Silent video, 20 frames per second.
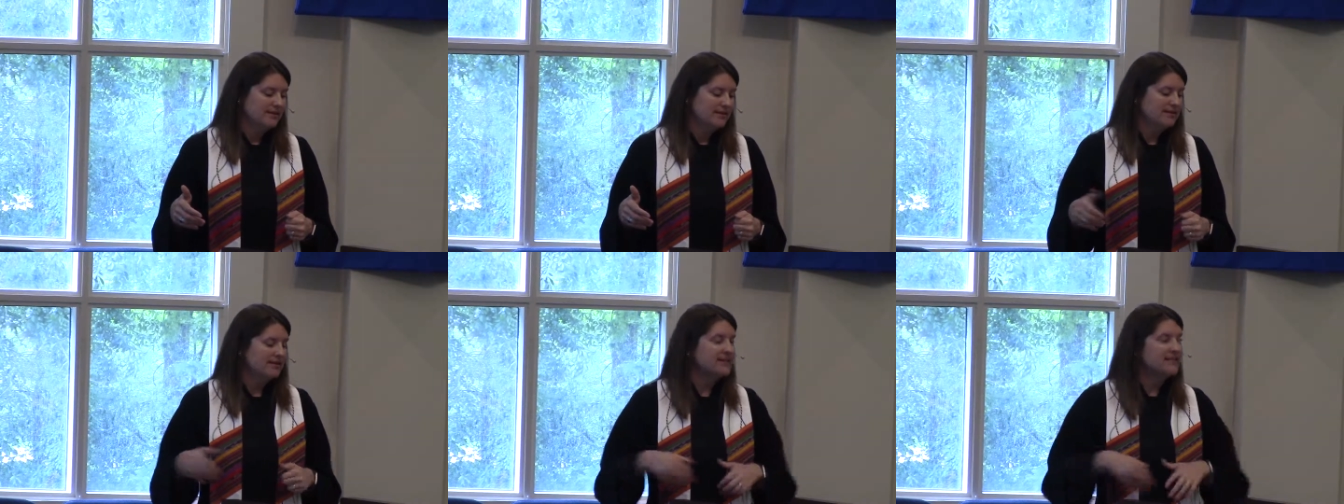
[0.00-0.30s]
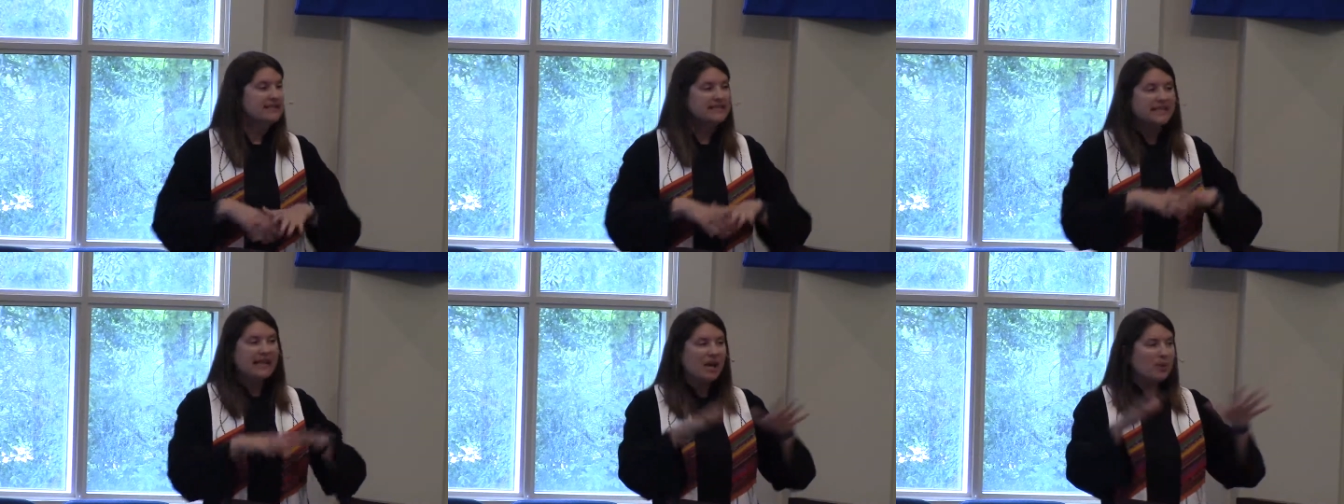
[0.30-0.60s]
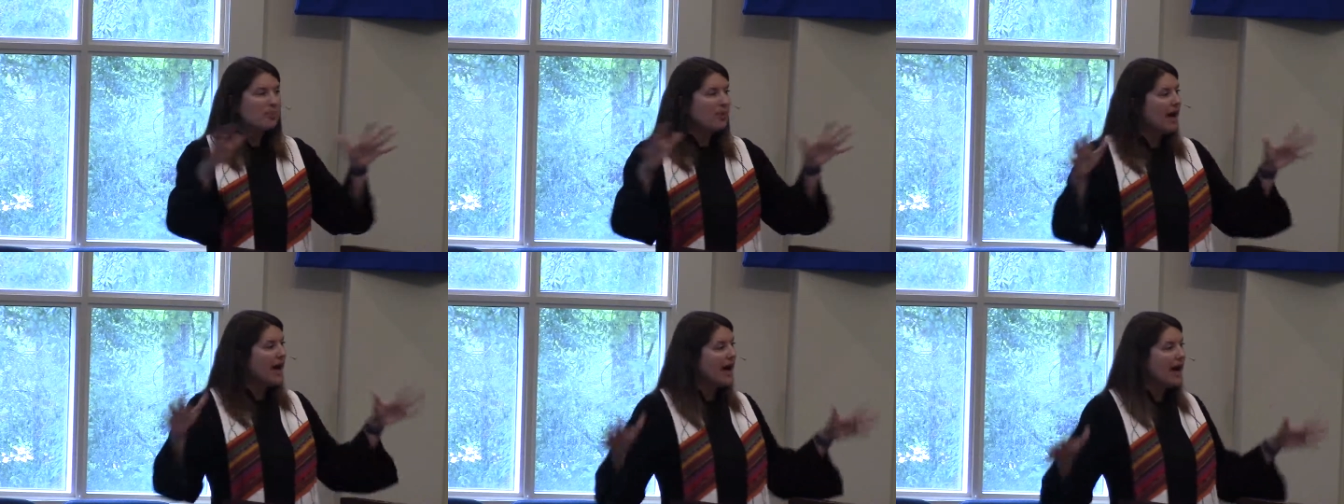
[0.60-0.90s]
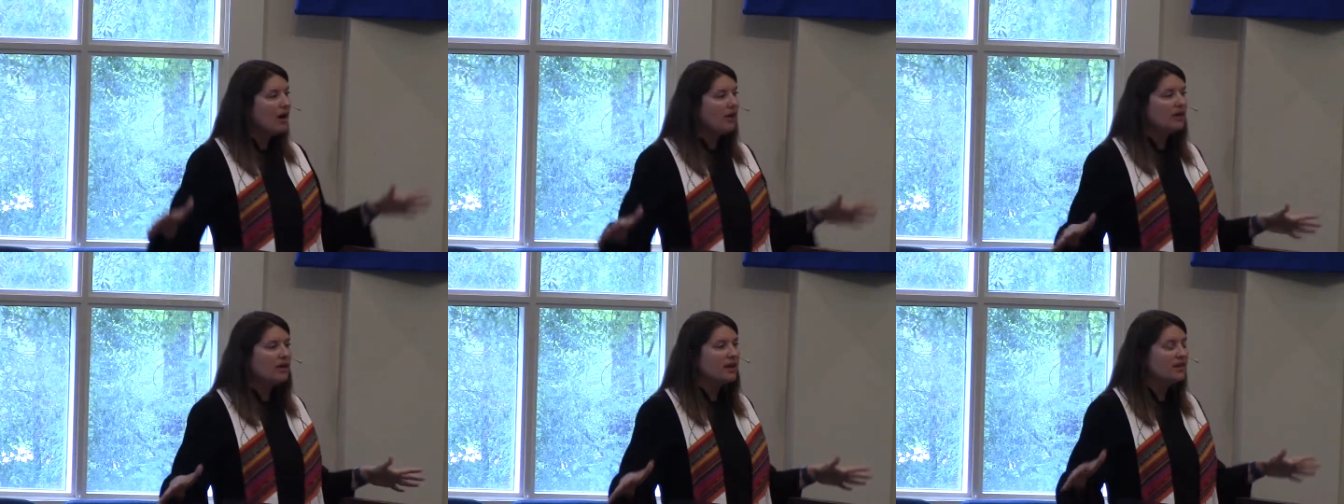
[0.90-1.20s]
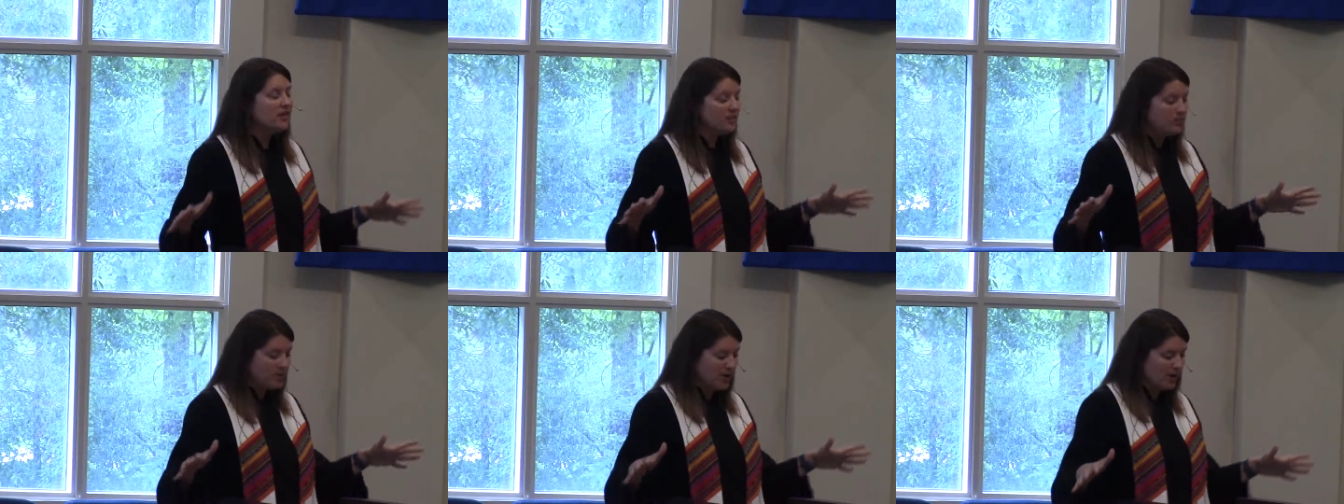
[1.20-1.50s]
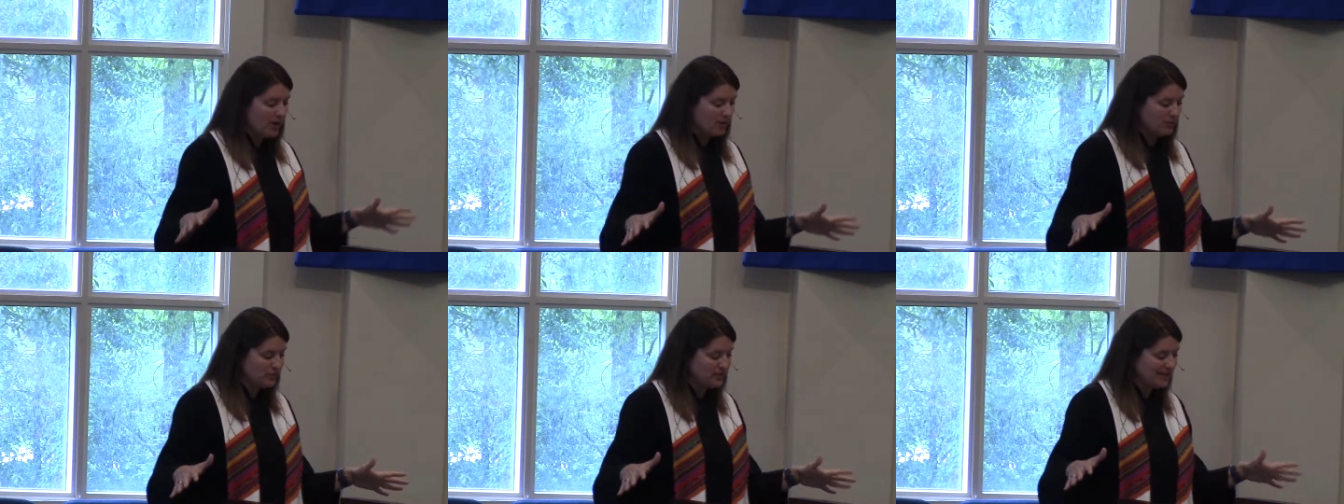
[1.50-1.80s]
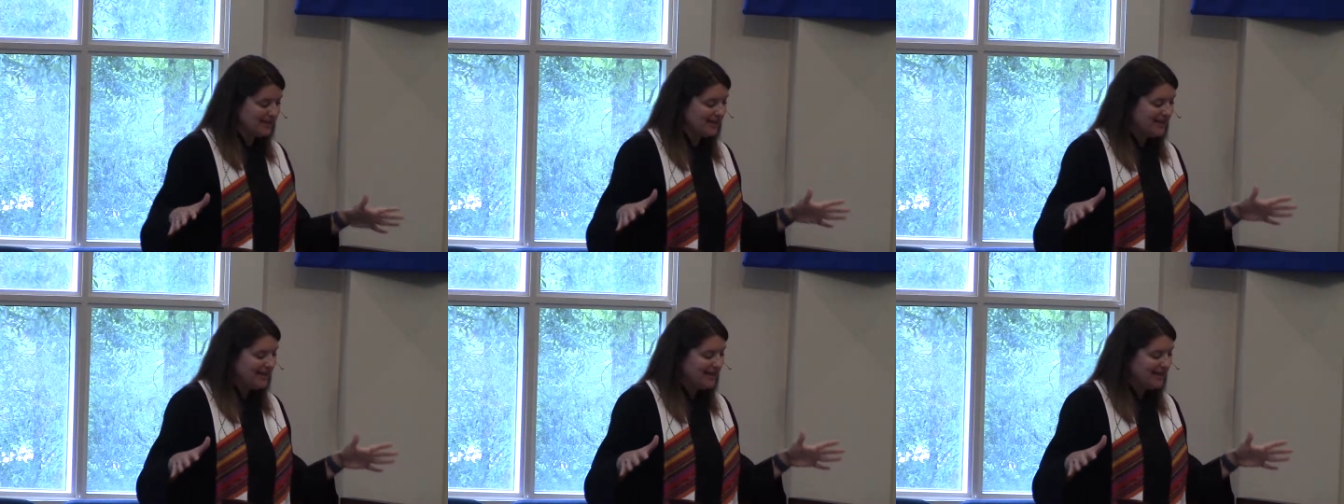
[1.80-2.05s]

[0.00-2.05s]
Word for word: To step out of the boat